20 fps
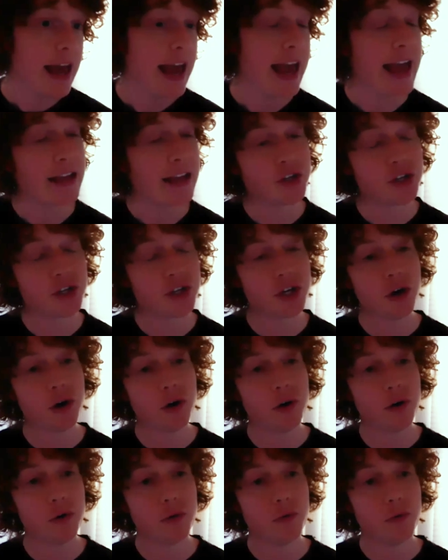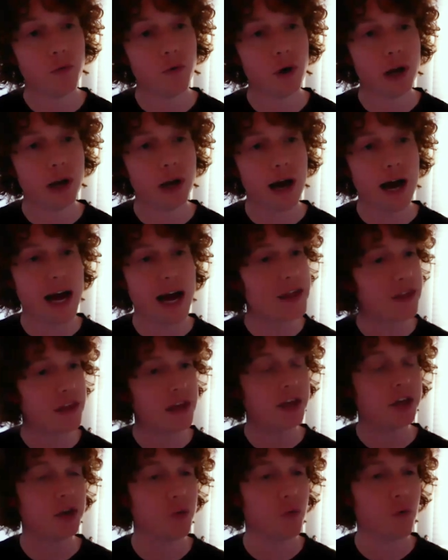And so what I
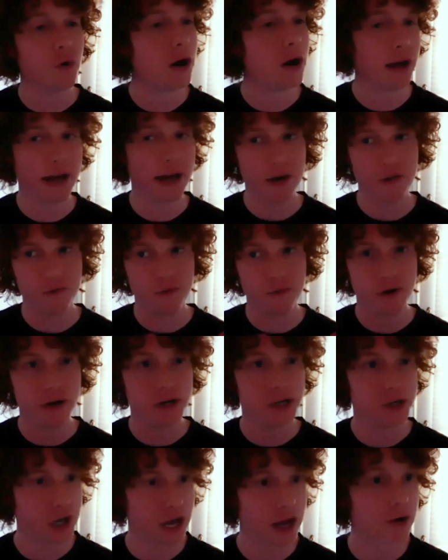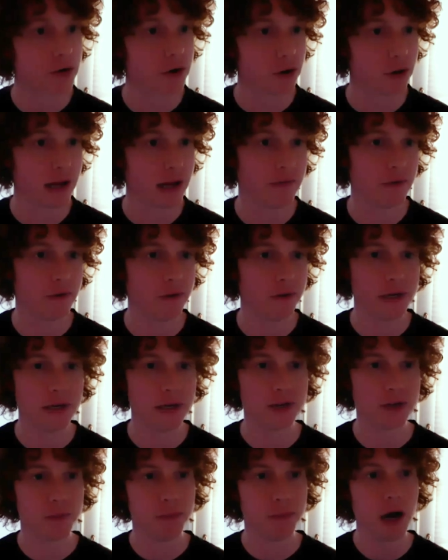think you want at a very general level
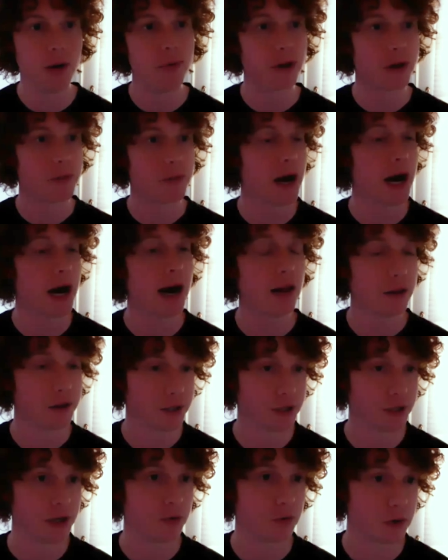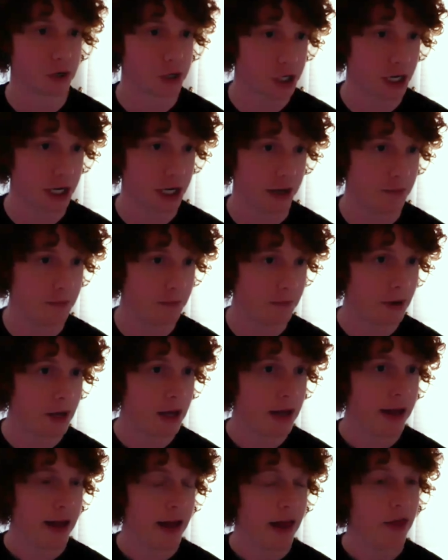is a public policy regime
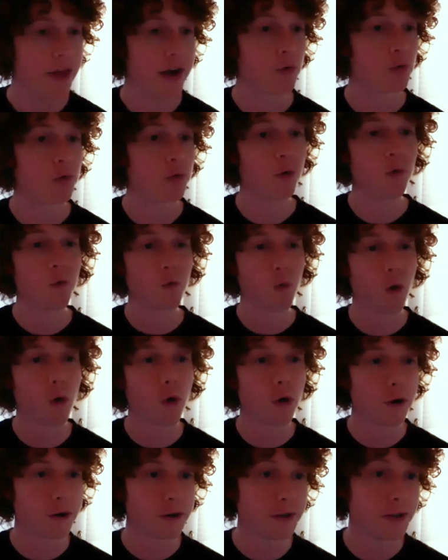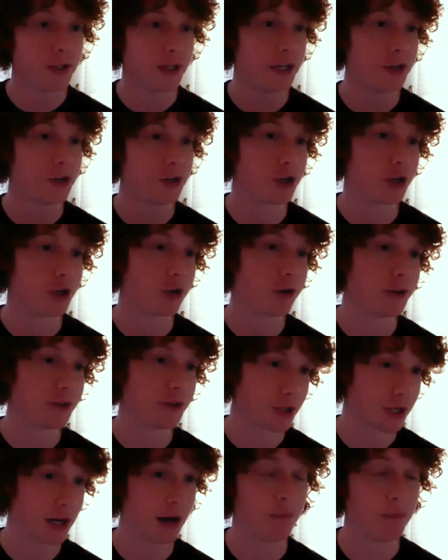that rewards
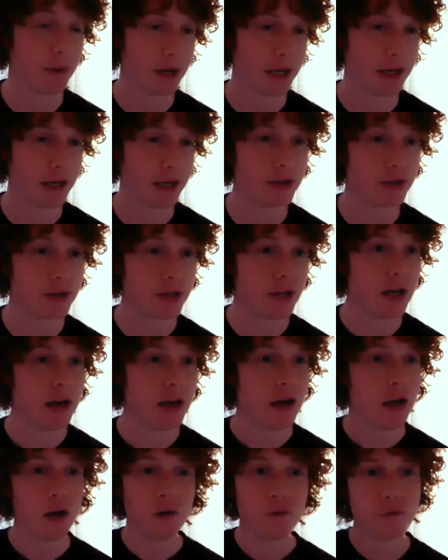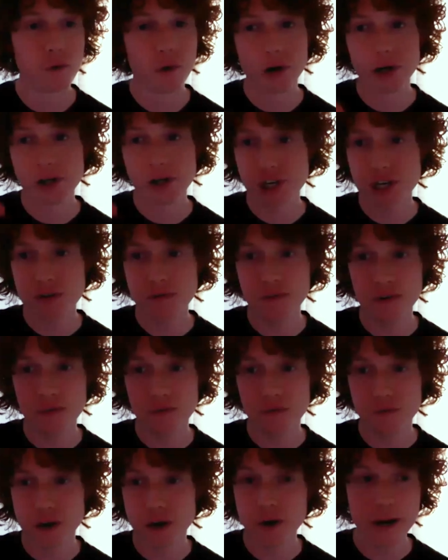insurance companies for
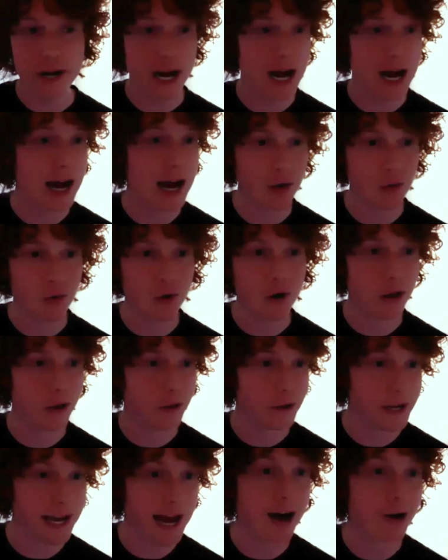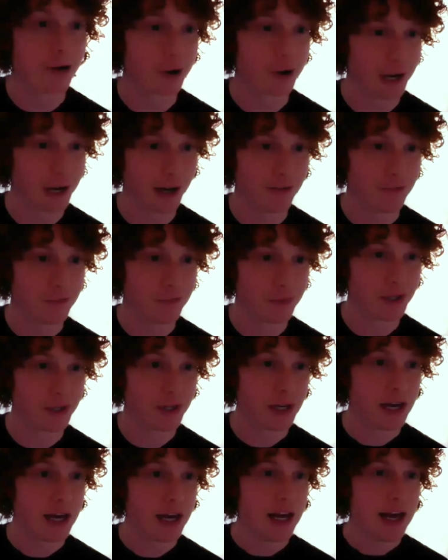achieving very high quality
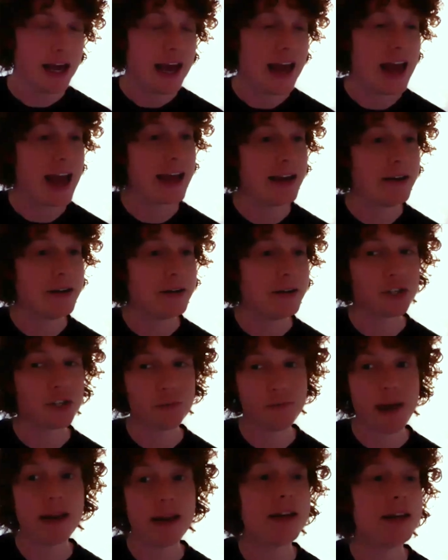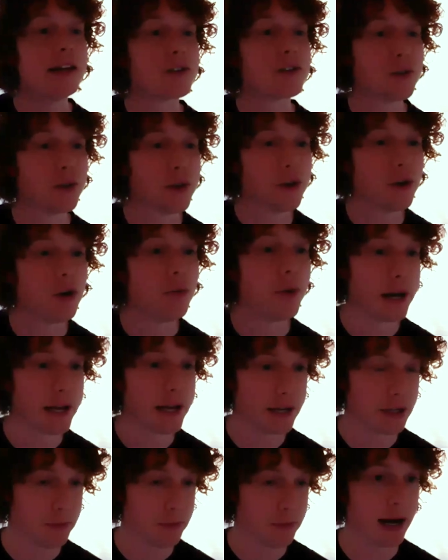outcomes and spending as little
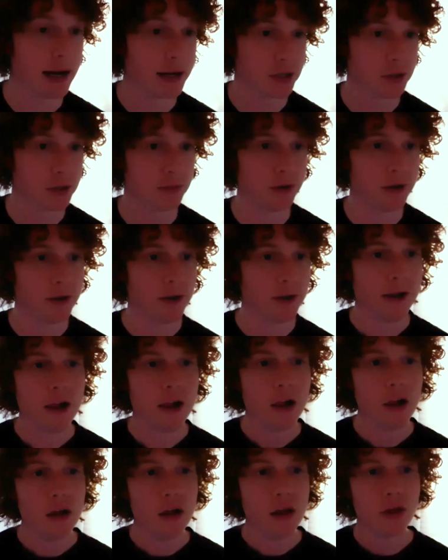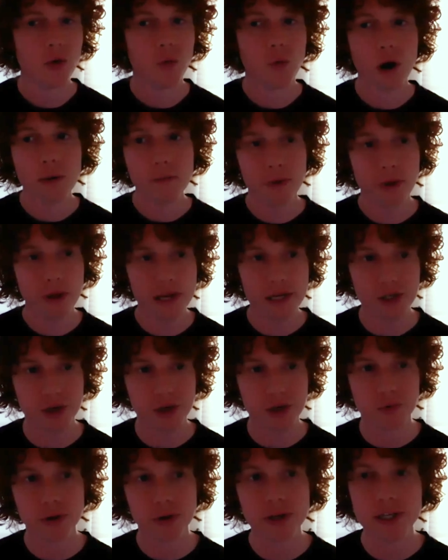money as possible. The one place you
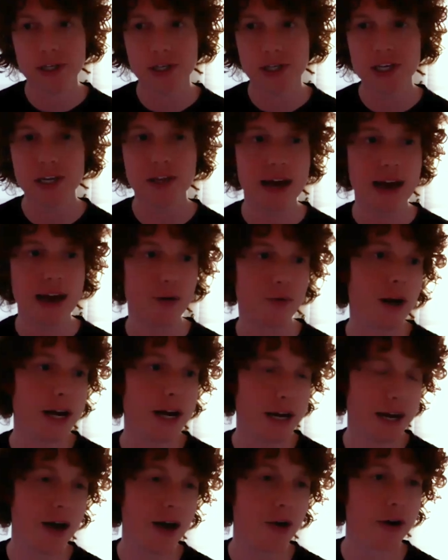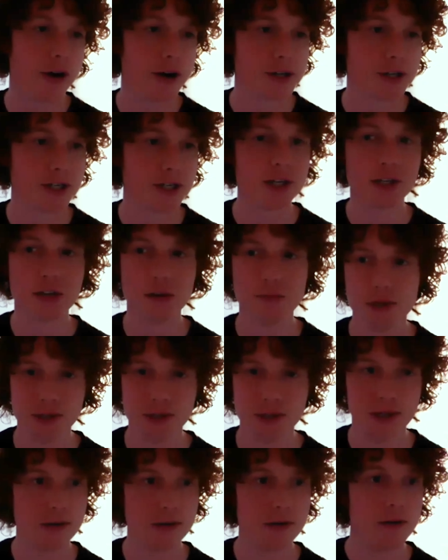really see that right now in our system is
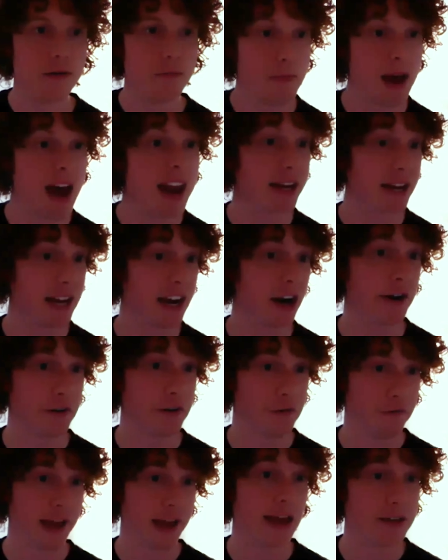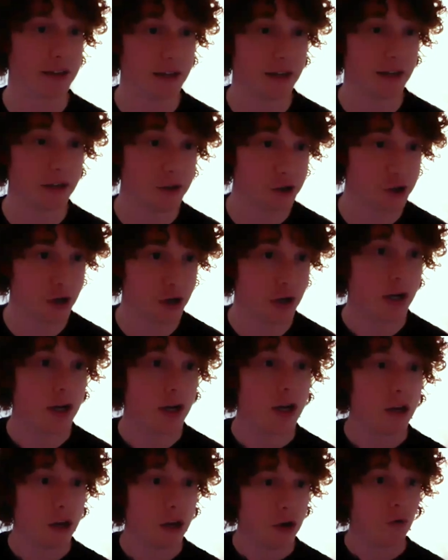in Medicare Advantage,
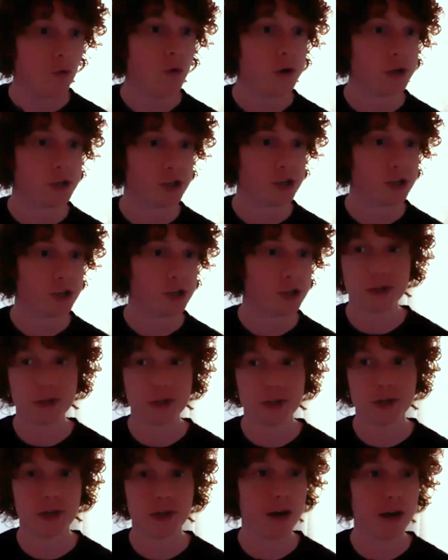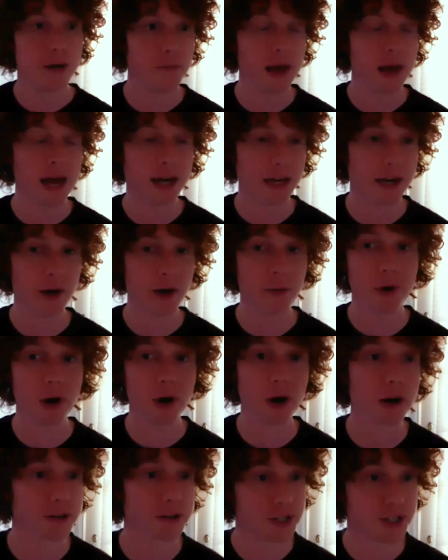which is uh, Medicare
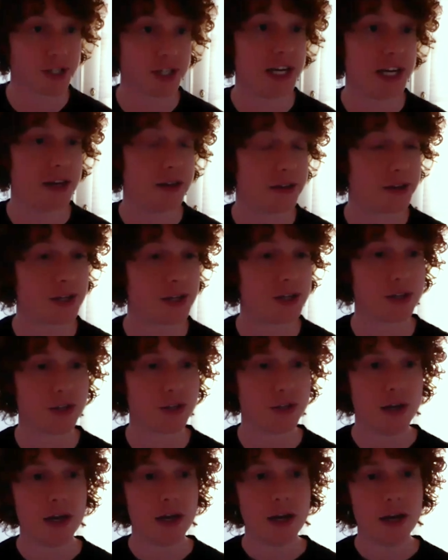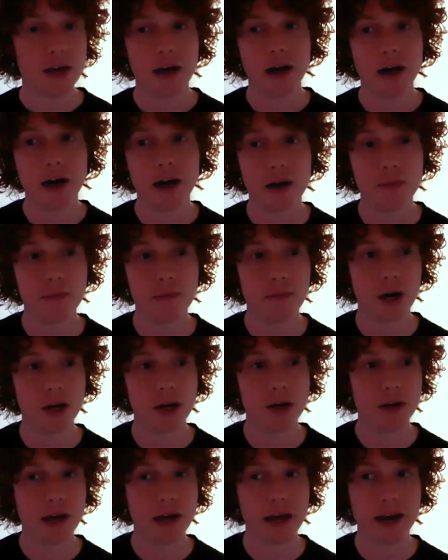Part C. This is um,
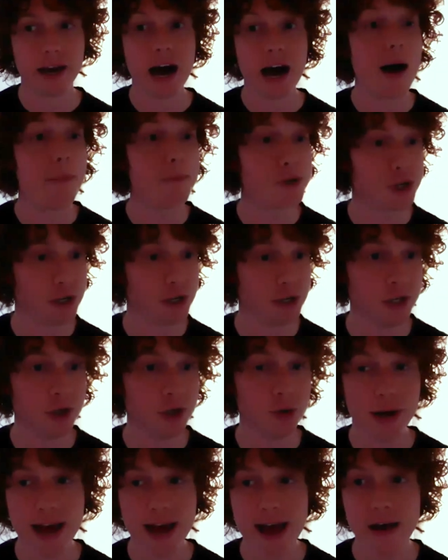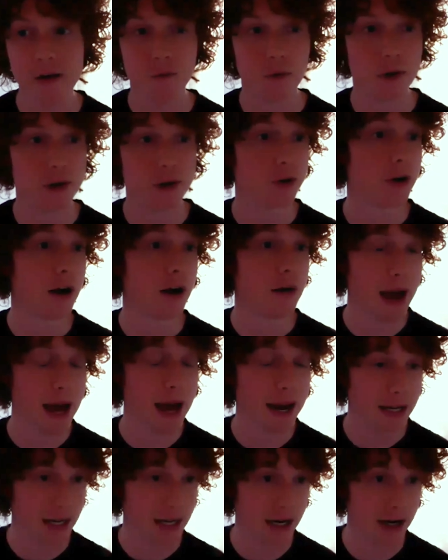a, an option you have when you're on
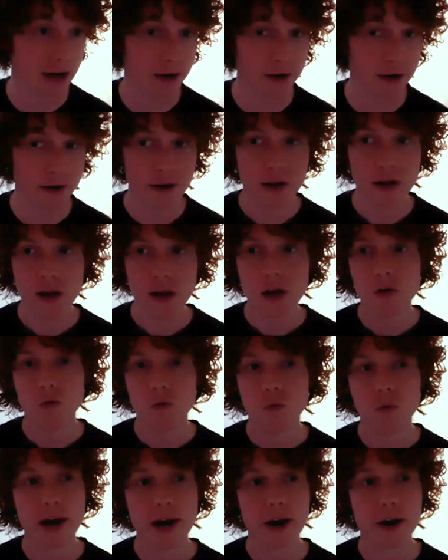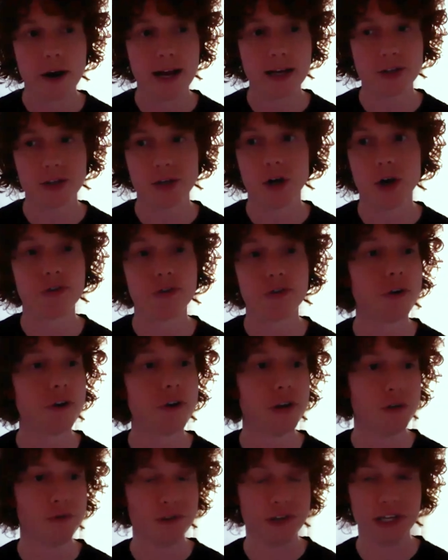Medicare, where as an
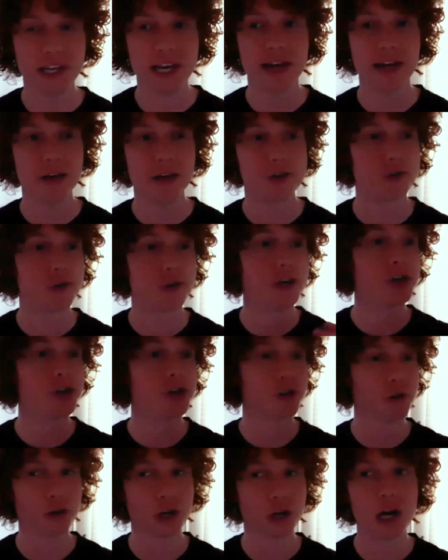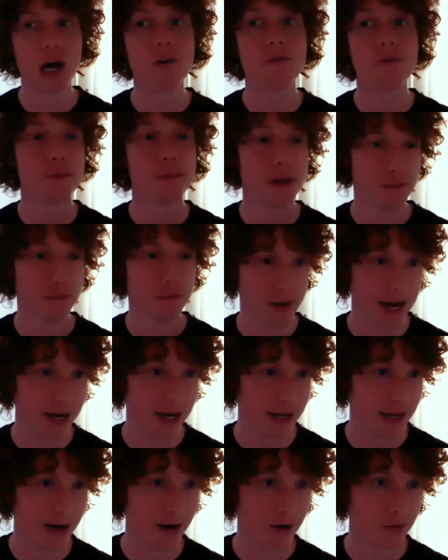alternative to getting traditional government
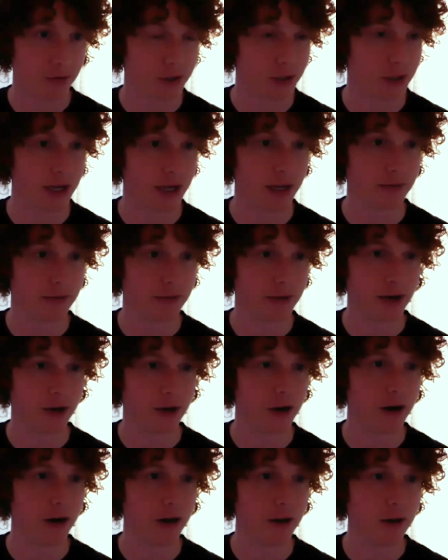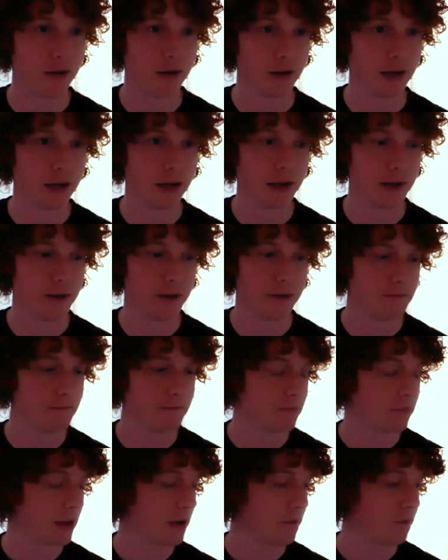Medicare, which they, they call, uh,
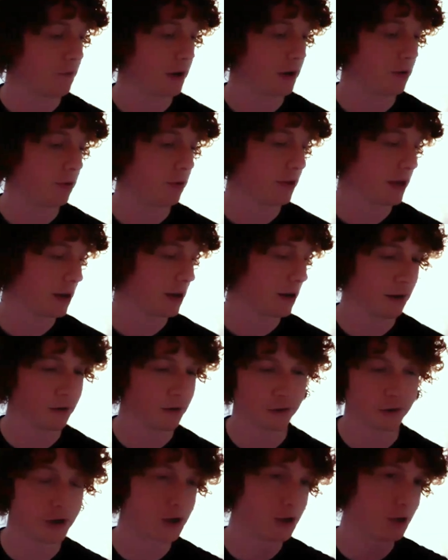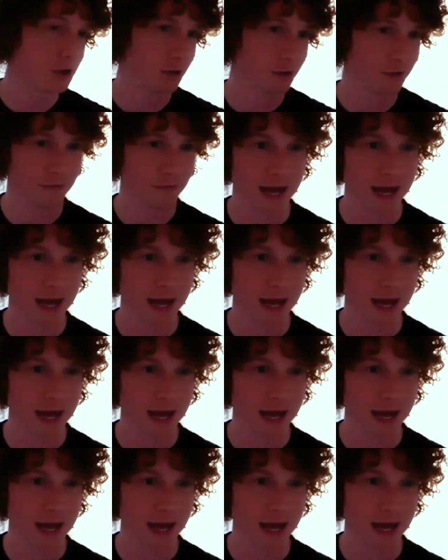I forget what they call it, traditional